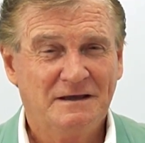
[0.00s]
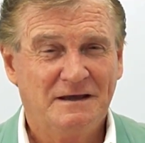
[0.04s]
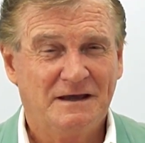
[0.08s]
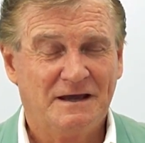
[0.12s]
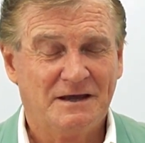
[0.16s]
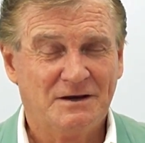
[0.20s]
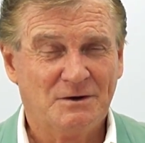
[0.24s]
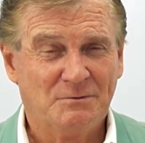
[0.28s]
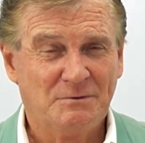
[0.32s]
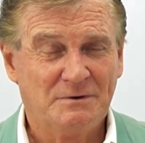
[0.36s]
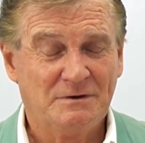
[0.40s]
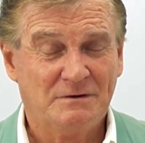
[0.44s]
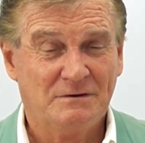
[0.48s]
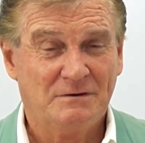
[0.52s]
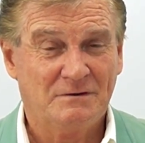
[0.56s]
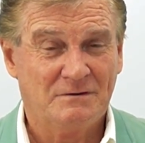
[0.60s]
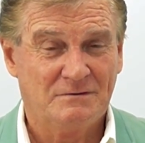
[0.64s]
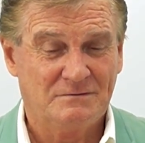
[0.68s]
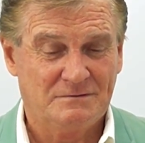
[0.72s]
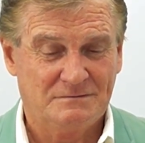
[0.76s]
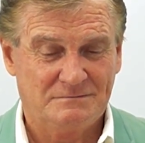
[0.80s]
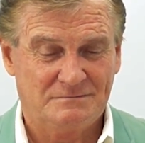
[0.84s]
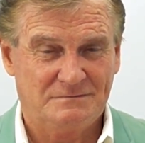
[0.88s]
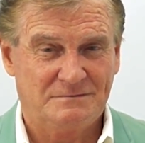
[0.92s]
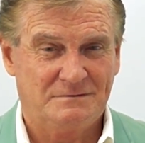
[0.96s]
And I went,
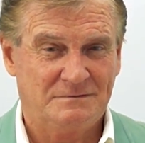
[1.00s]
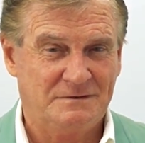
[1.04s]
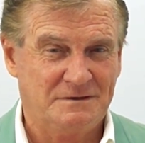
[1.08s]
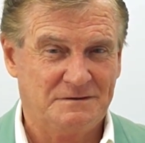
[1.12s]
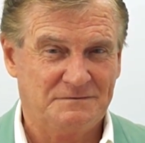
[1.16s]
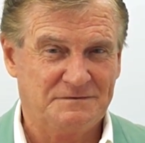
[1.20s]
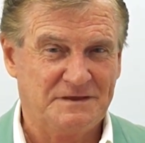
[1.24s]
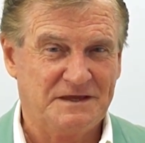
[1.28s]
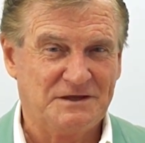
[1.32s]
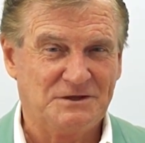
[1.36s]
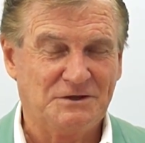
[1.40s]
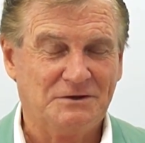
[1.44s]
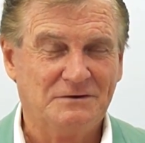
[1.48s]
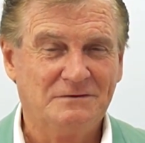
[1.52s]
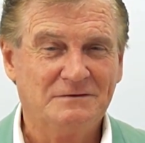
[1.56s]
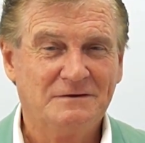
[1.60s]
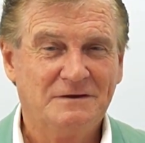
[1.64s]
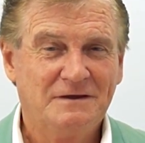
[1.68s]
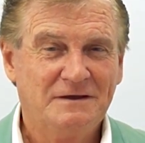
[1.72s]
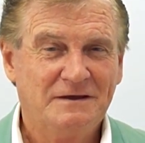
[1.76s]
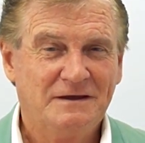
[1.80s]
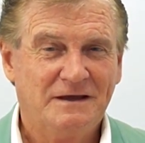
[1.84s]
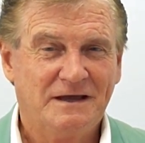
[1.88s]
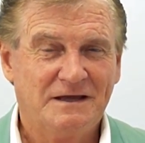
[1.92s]
"Oh, yeah, thank you."